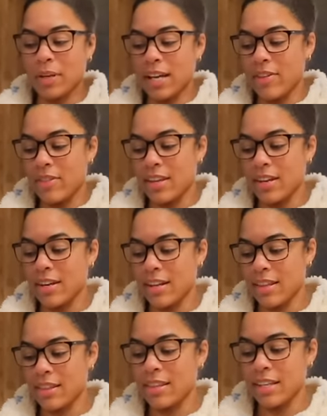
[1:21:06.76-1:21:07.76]
me. And then
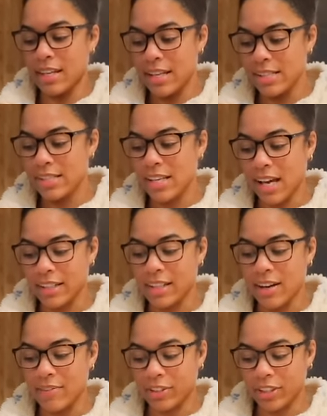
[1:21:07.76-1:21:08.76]
in the inside
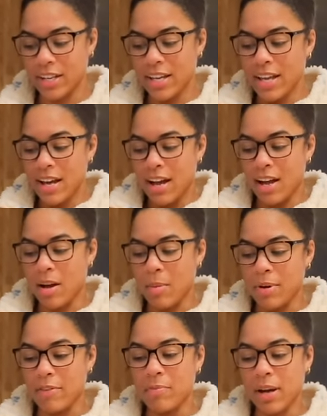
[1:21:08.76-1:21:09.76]
cover
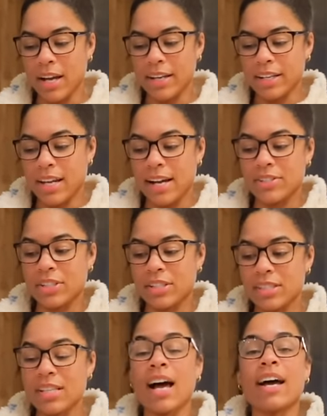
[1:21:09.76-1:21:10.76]
um, of mine, it actually is
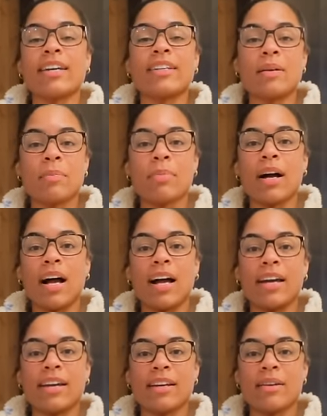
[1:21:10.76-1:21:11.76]
signed
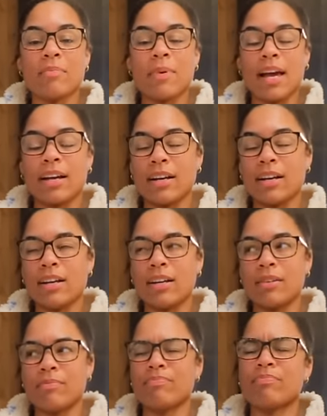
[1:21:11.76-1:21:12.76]
by Mag,
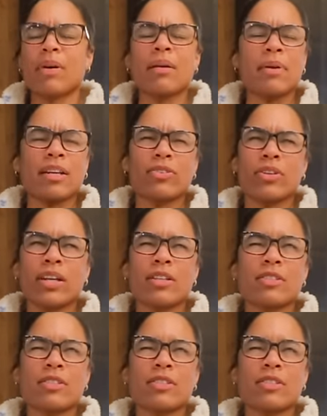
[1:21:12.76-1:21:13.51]
uh, by Magnolia,